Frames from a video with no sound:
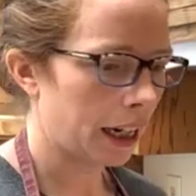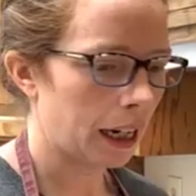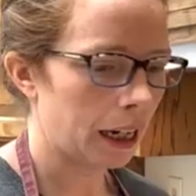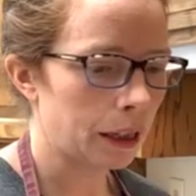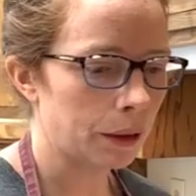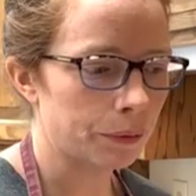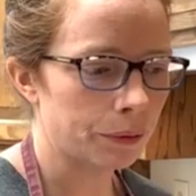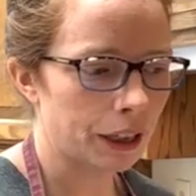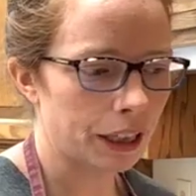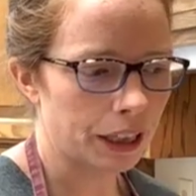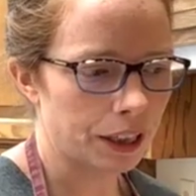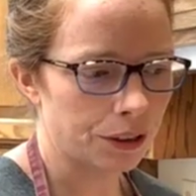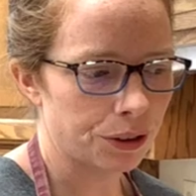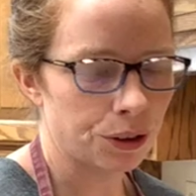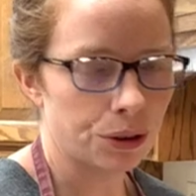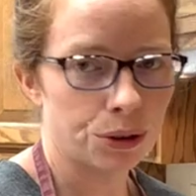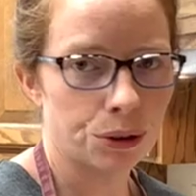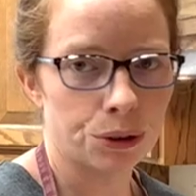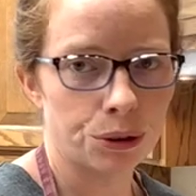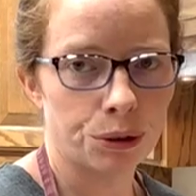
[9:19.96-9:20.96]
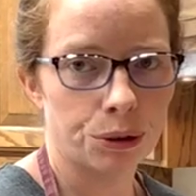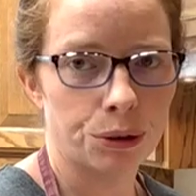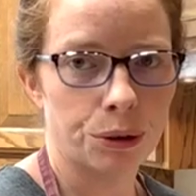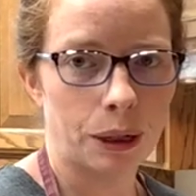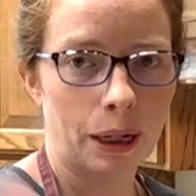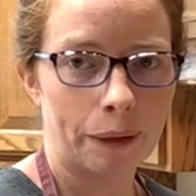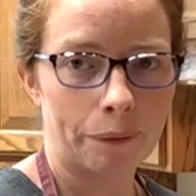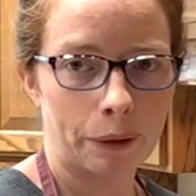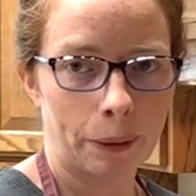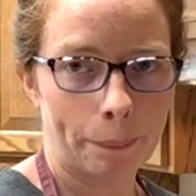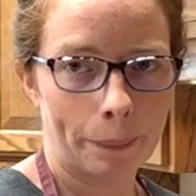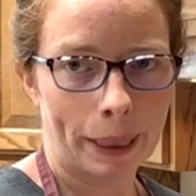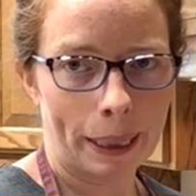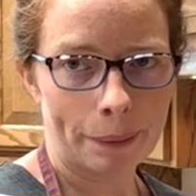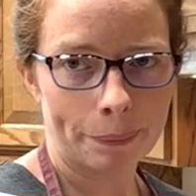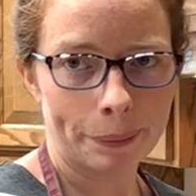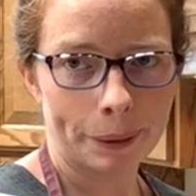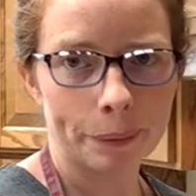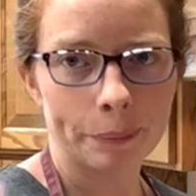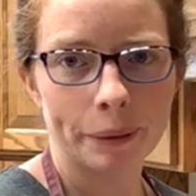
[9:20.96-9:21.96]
I'm going to pipe